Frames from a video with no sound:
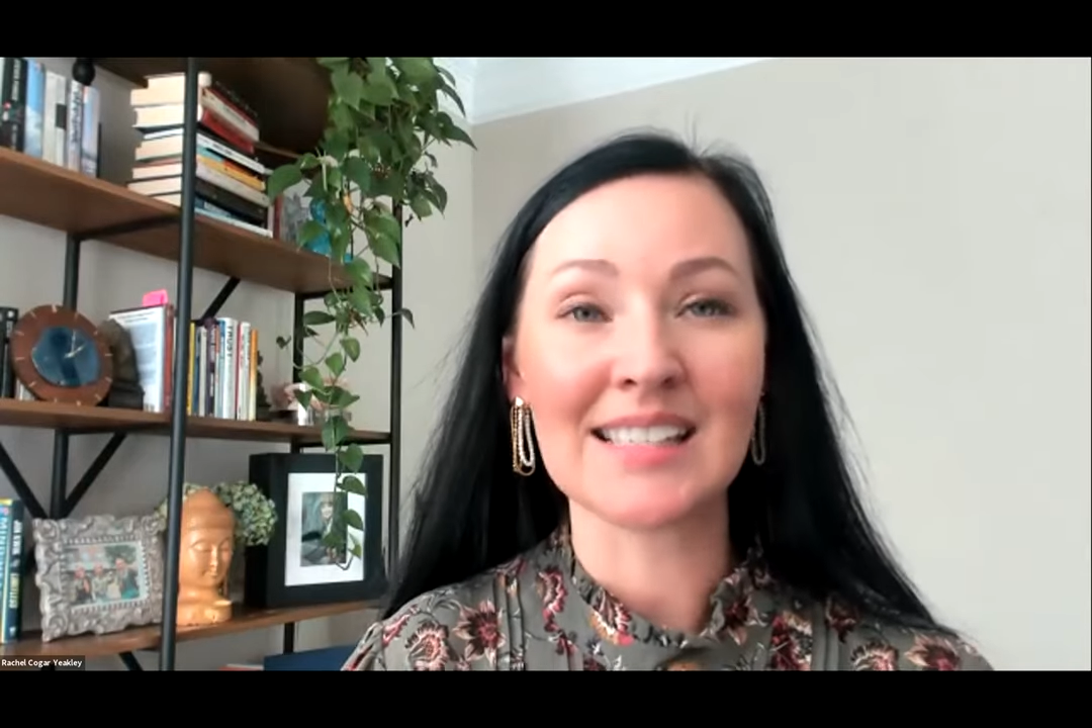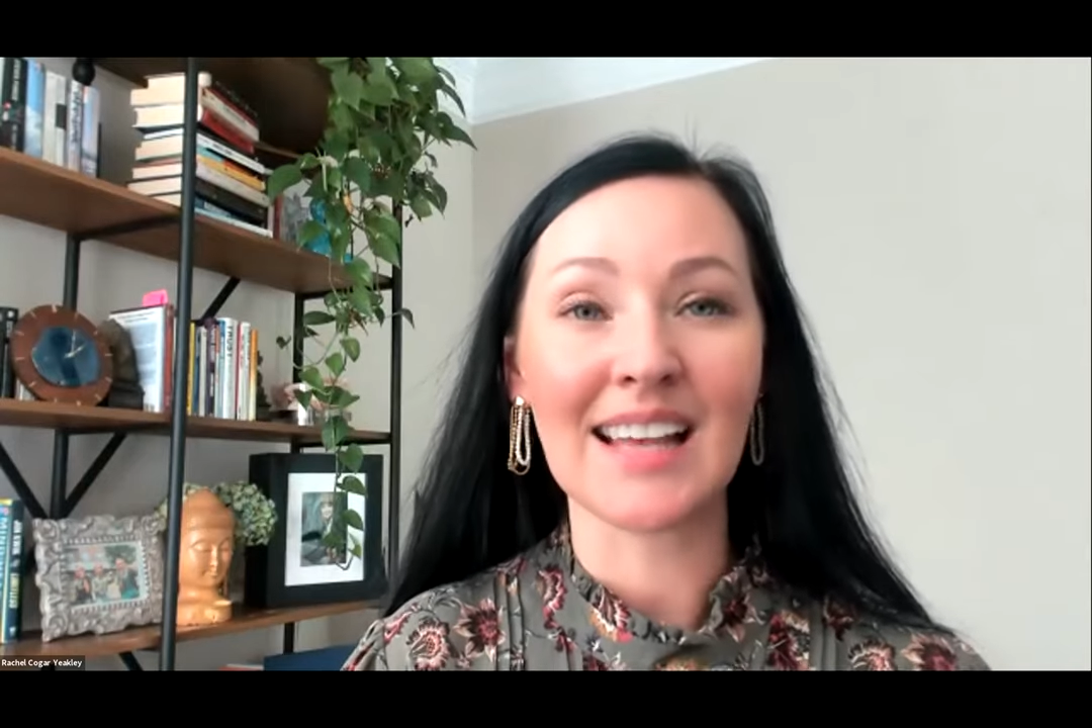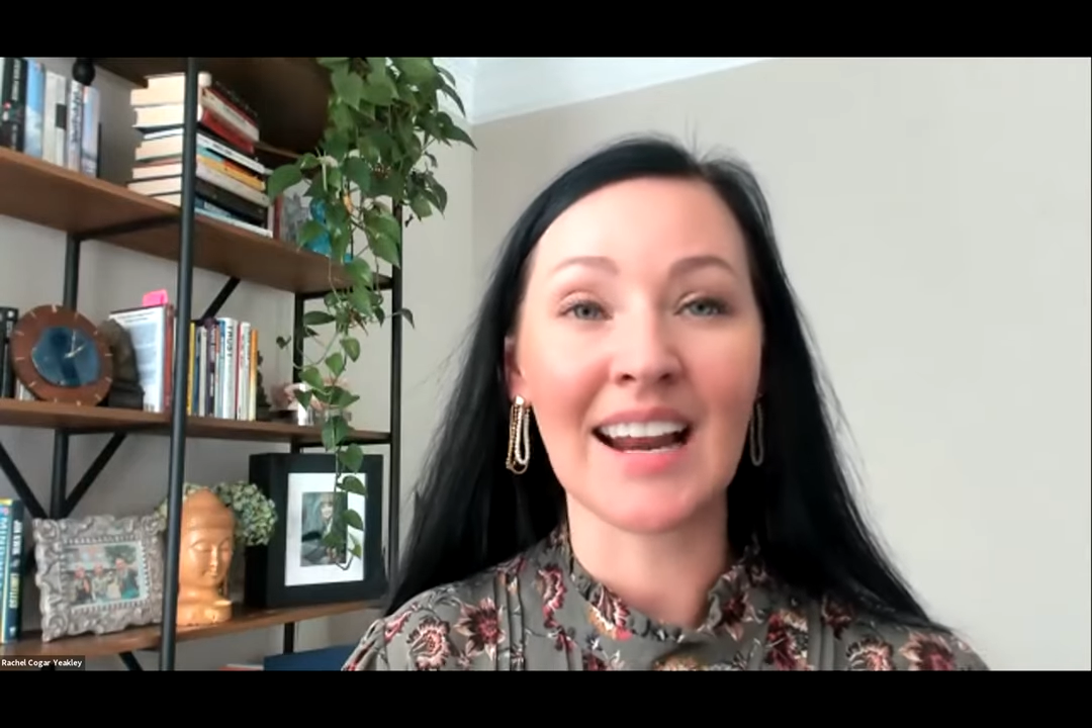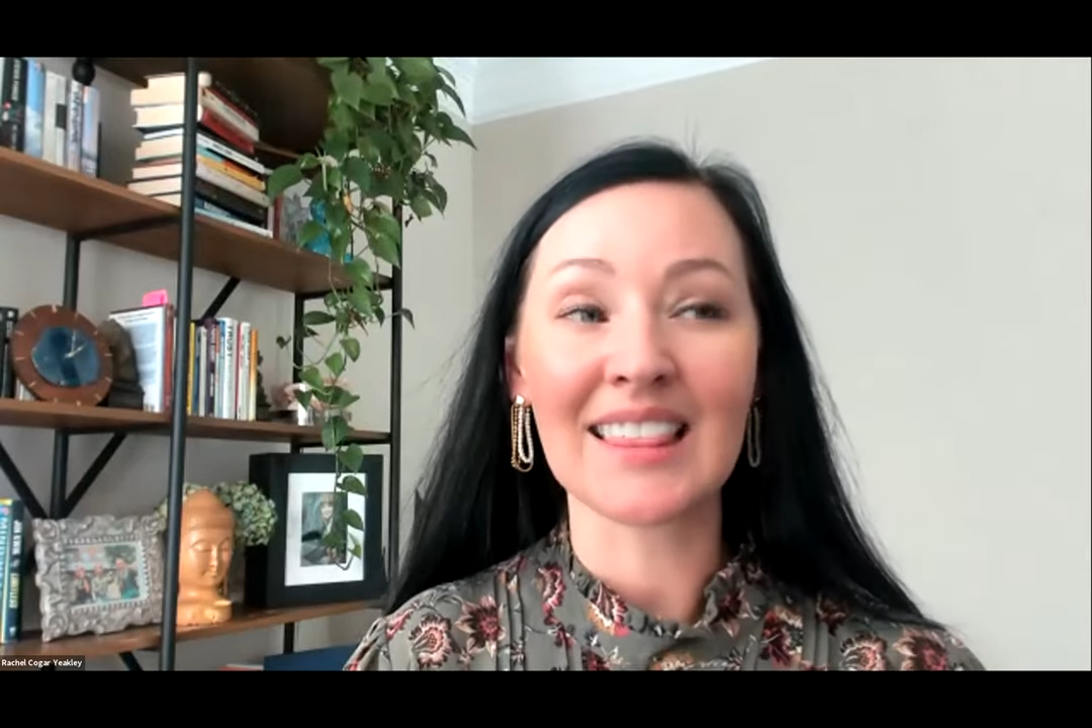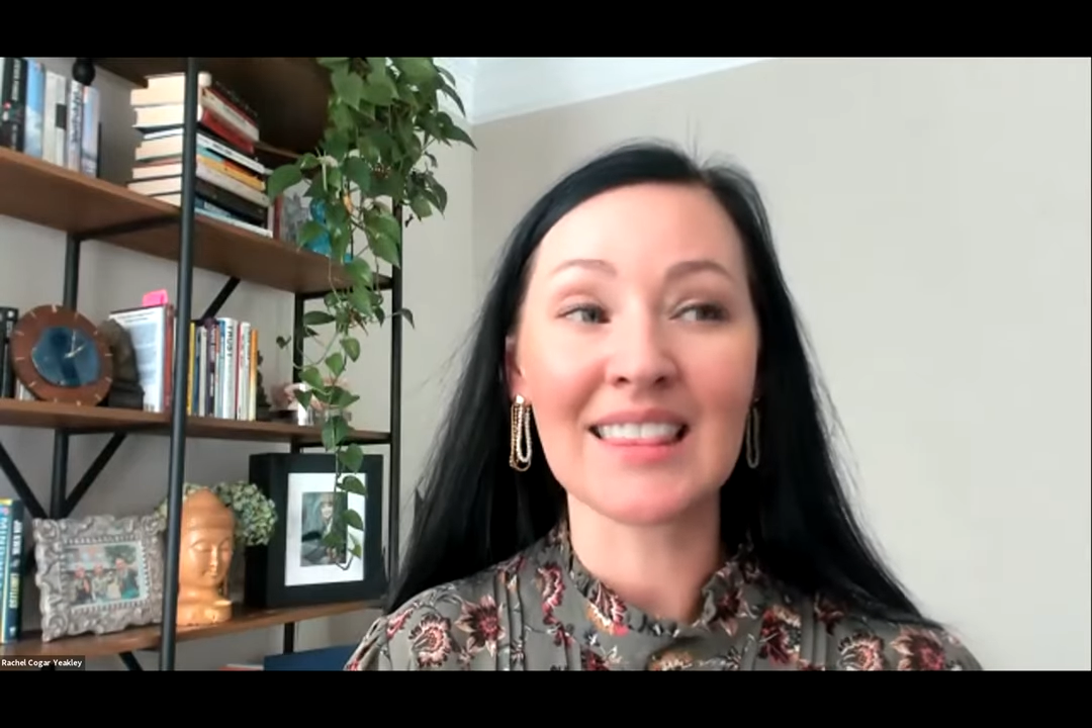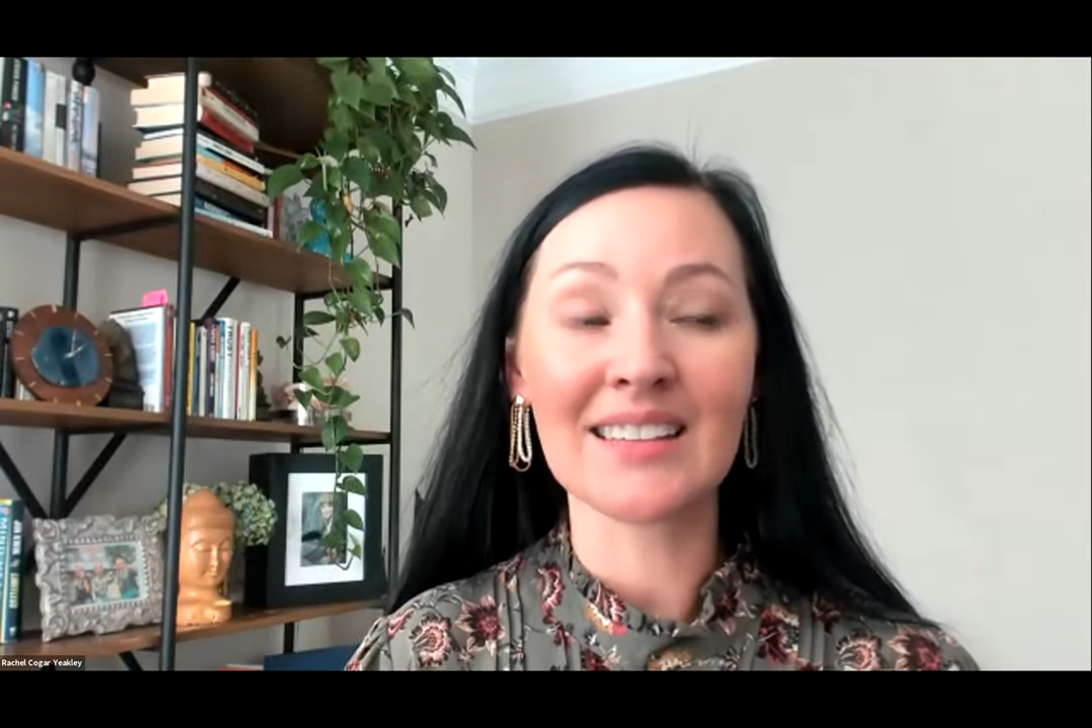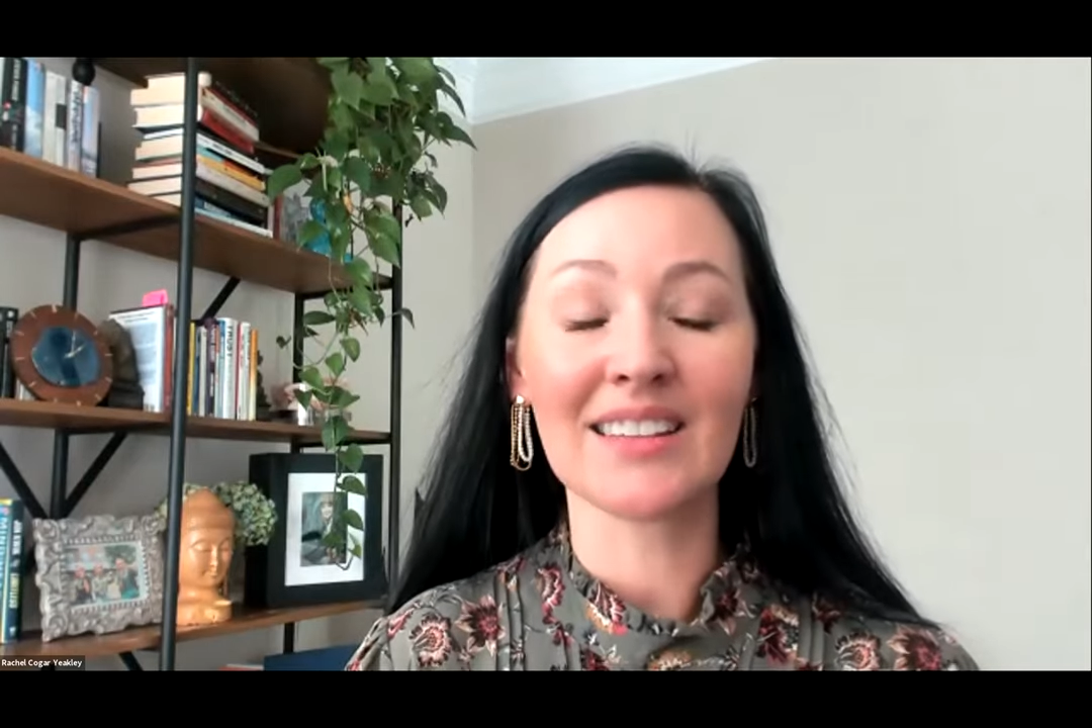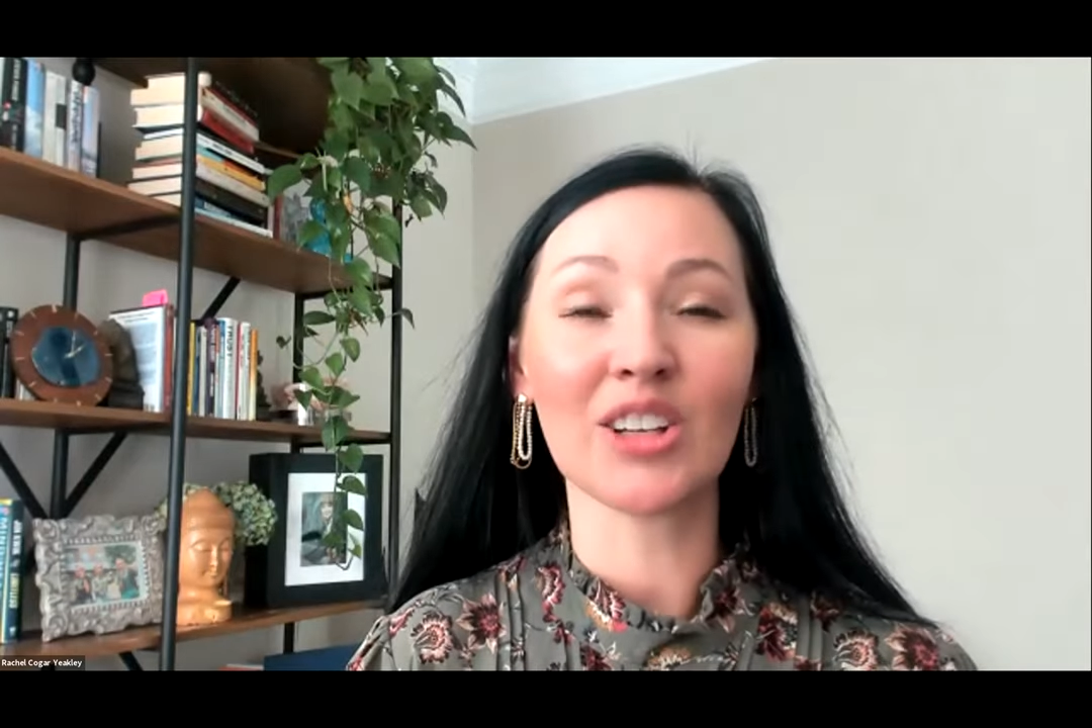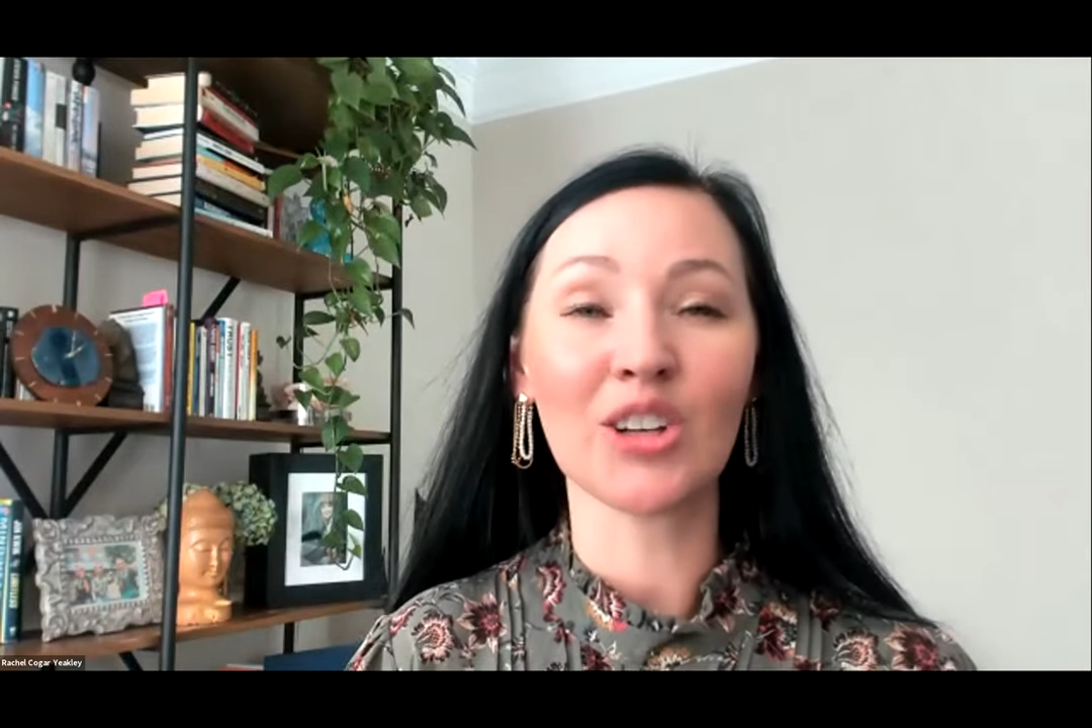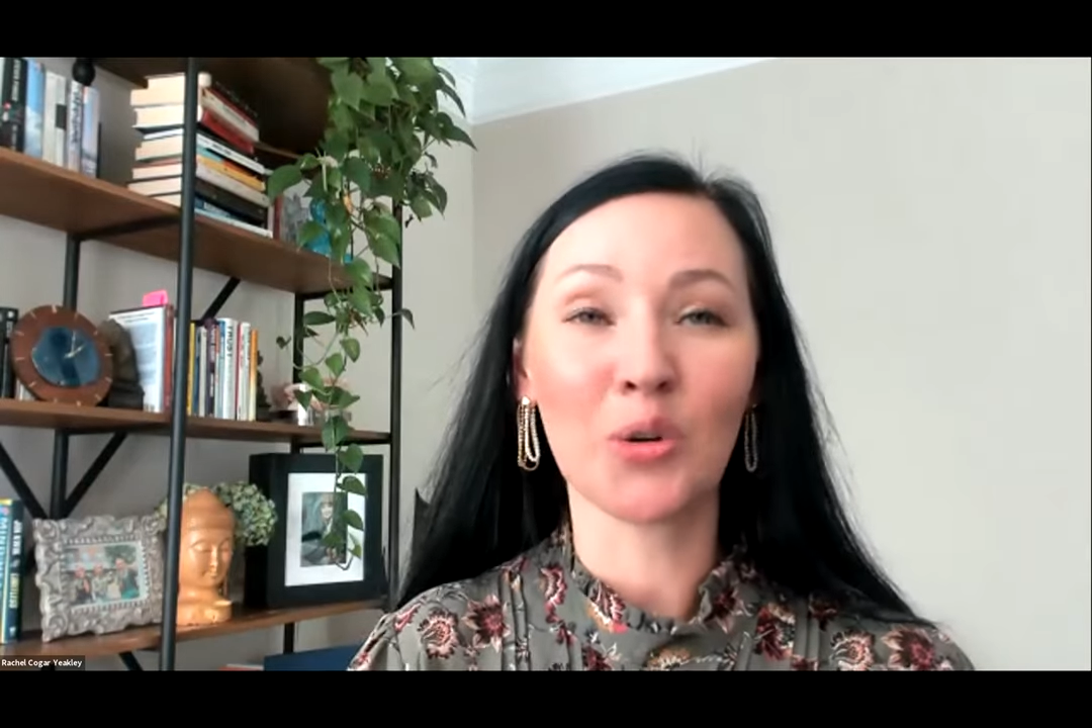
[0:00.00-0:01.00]
and I think
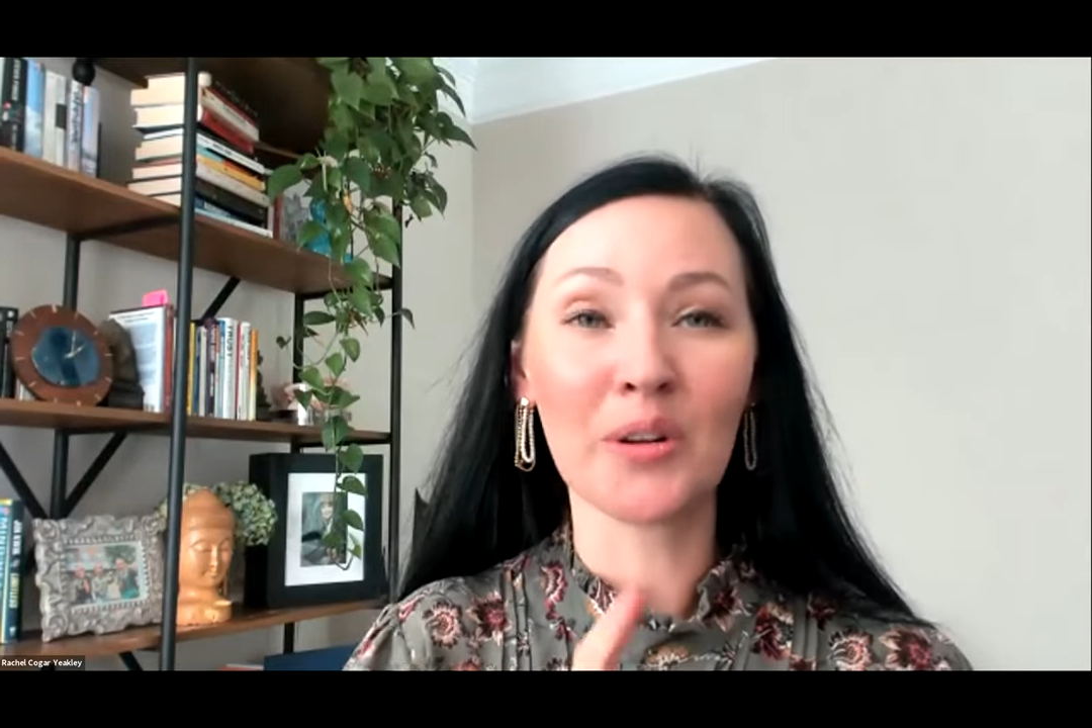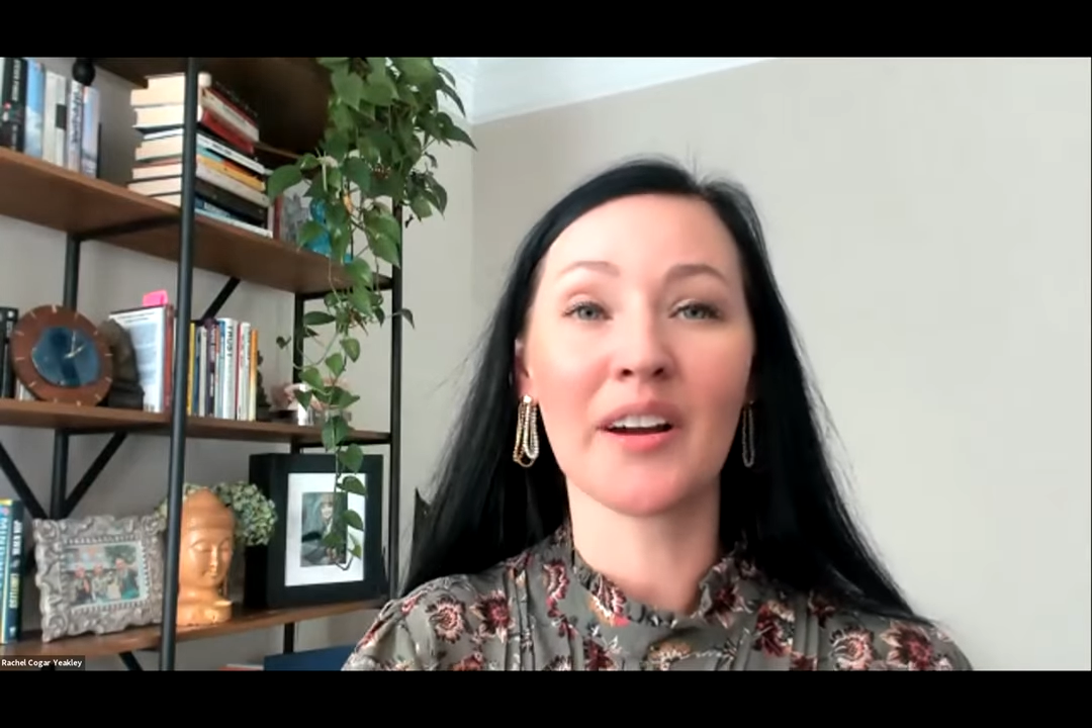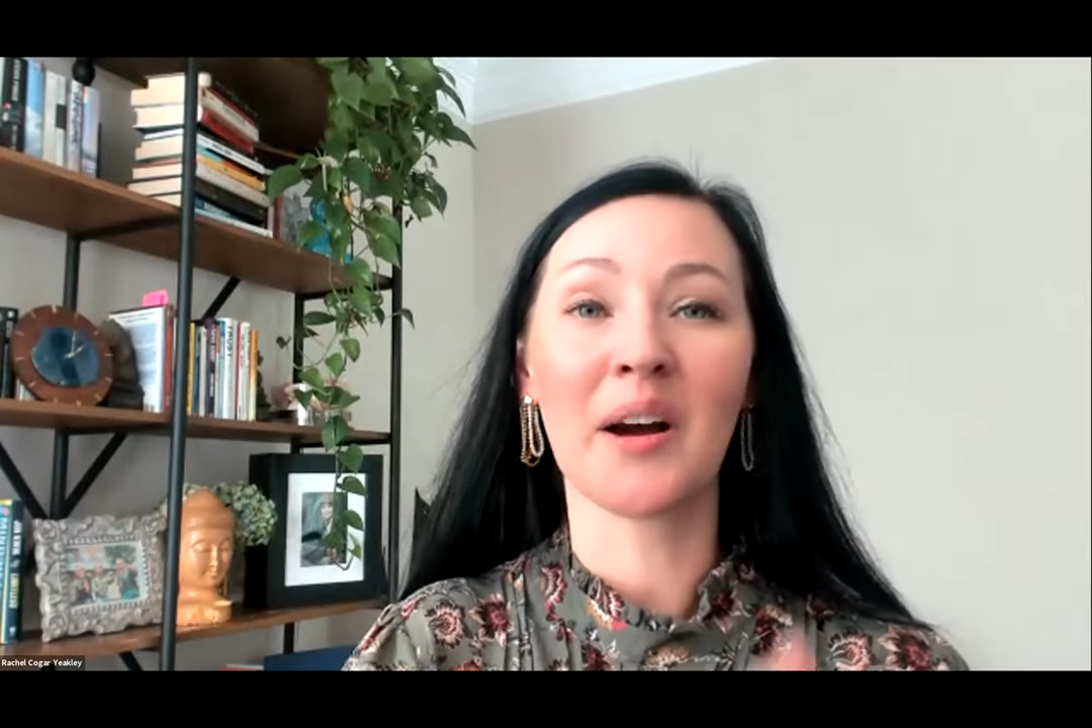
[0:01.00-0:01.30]
that you're the